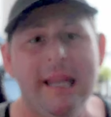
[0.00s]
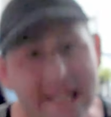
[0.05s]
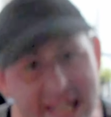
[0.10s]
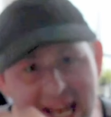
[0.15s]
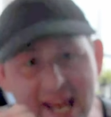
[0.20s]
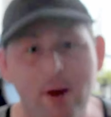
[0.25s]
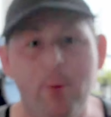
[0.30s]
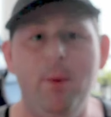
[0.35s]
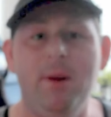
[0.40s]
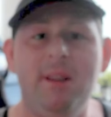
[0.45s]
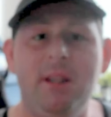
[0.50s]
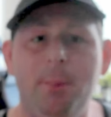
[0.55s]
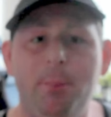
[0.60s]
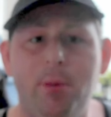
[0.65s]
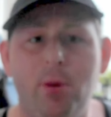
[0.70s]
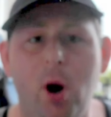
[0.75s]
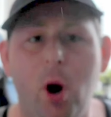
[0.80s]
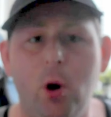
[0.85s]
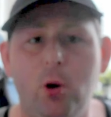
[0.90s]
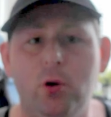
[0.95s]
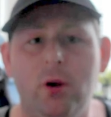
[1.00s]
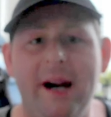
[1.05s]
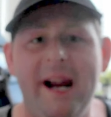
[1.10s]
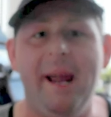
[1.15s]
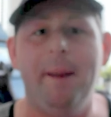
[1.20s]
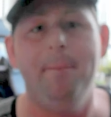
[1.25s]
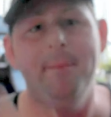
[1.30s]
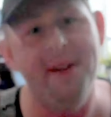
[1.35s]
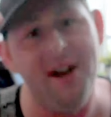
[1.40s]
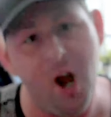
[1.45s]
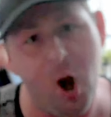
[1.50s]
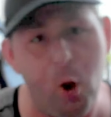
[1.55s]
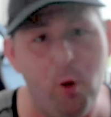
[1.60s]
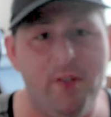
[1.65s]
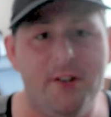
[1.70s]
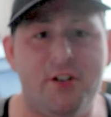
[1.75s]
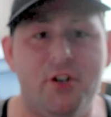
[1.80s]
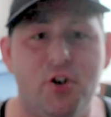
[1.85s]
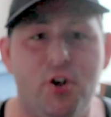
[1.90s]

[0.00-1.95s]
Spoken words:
Get with the program. Know the